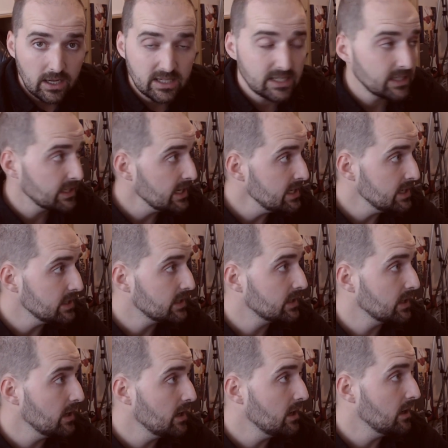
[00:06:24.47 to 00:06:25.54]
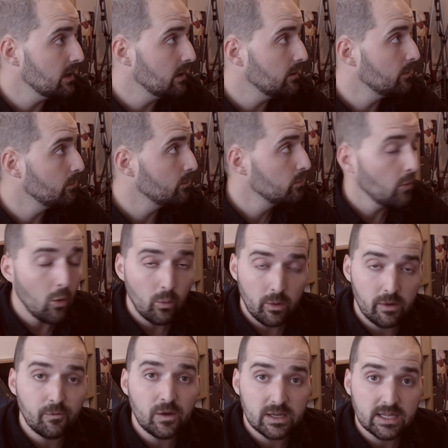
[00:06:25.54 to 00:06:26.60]
Since not when
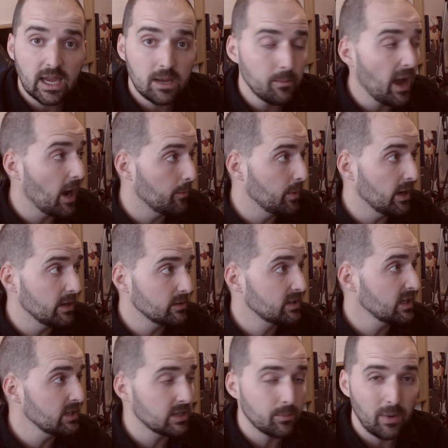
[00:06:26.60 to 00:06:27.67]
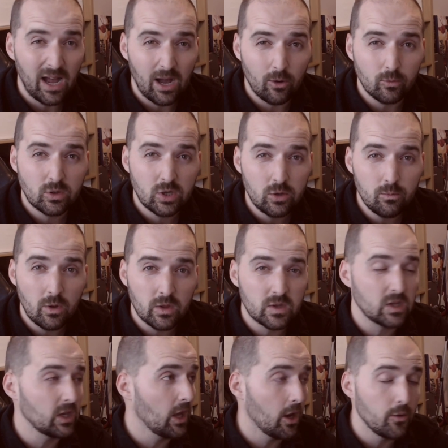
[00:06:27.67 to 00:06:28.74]
it first came out, but since about 2
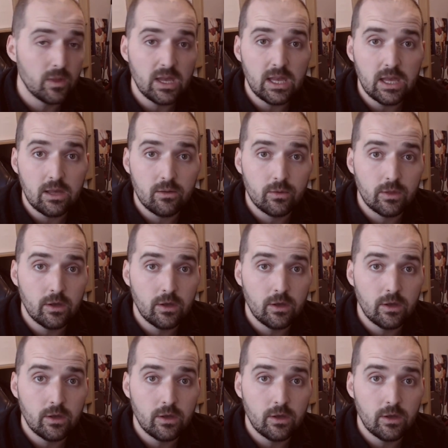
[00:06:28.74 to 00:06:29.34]
months ago, the